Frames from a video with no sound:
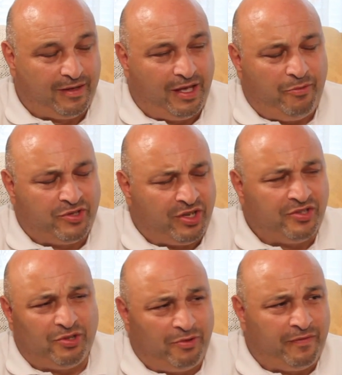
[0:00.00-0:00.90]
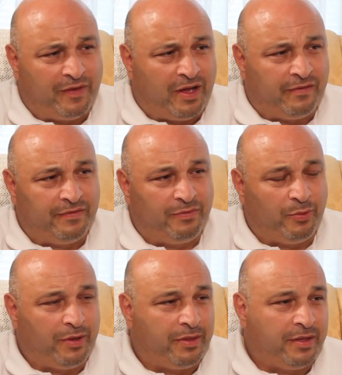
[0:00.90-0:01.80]
He was also involved
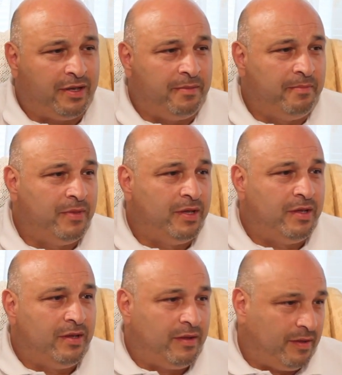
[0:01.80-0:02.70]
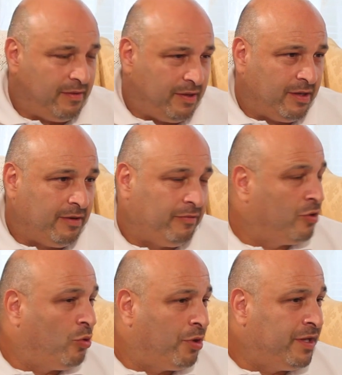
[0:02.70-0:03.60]
with
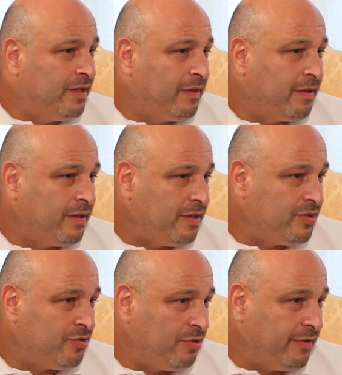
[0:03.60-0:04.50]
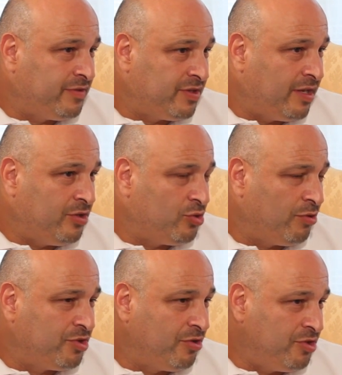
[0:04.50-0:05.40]
recording the history of St.
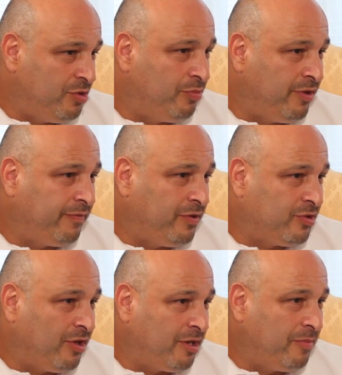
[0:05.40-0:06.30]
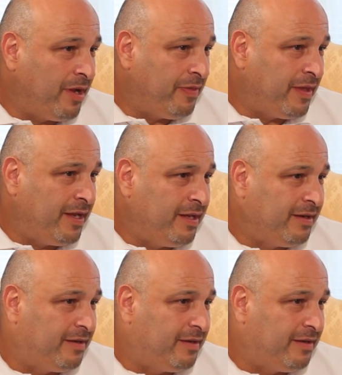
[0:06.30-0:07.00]
George. Could you briefly talk about that?